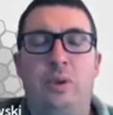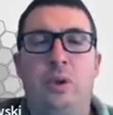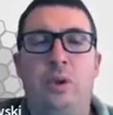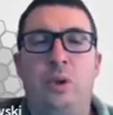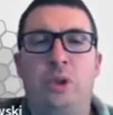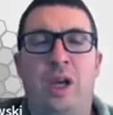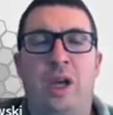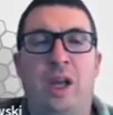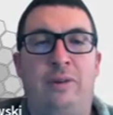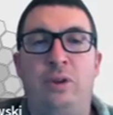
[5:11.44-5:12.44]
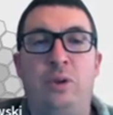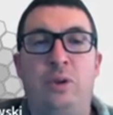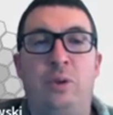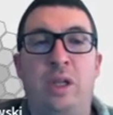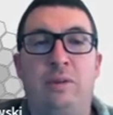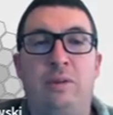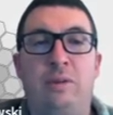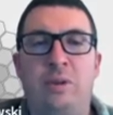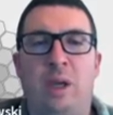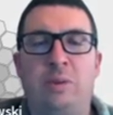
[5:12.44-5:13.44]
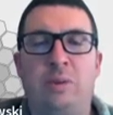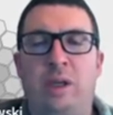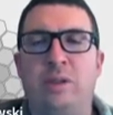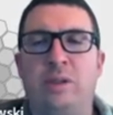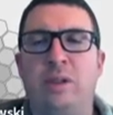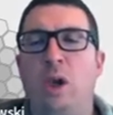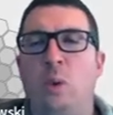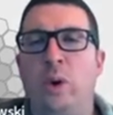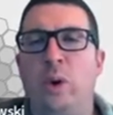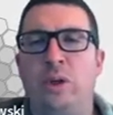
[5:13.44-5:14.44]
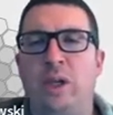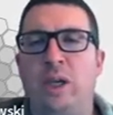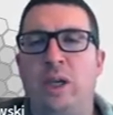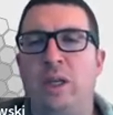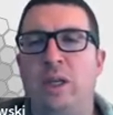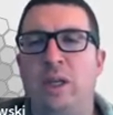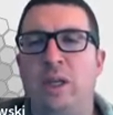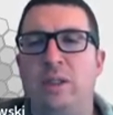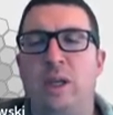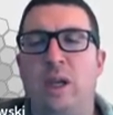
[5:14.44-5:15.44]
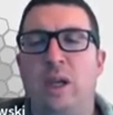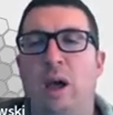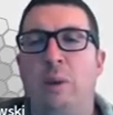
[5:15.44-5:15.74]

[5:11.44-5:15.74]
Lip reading: You should not have to do any of those types of things when you're taking attendance.